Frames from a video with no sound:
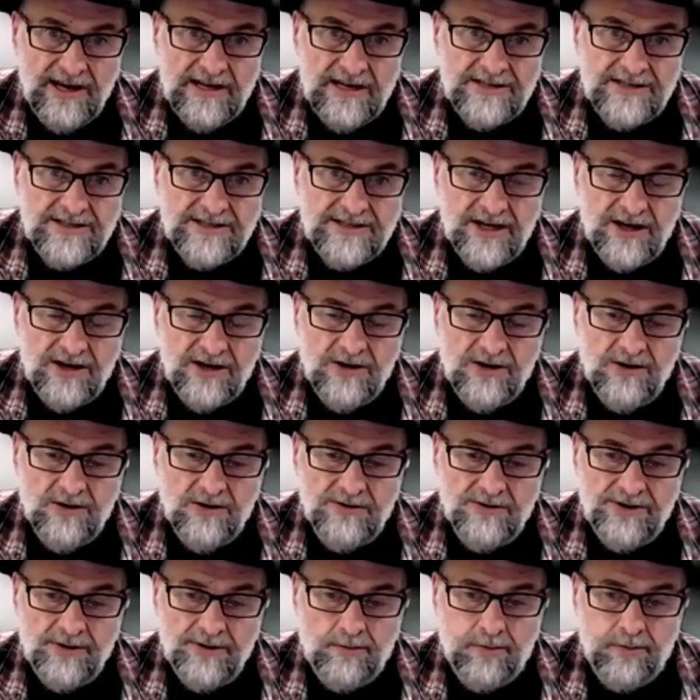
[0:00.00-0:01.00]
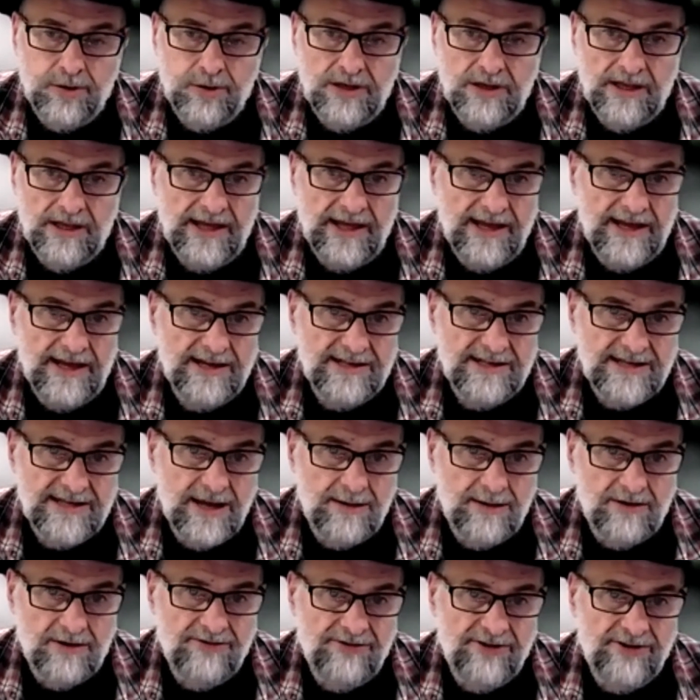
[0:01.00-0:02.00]
So the plant is
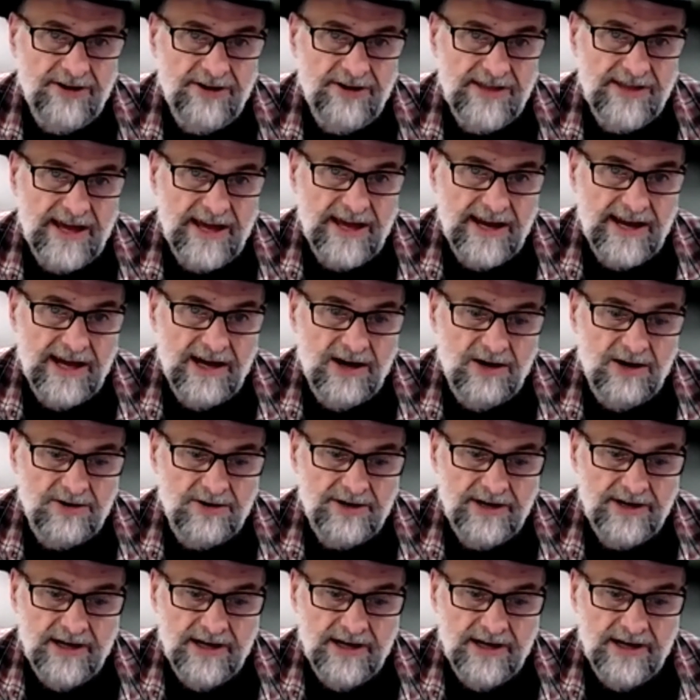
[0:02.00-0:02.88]
able to figure that out.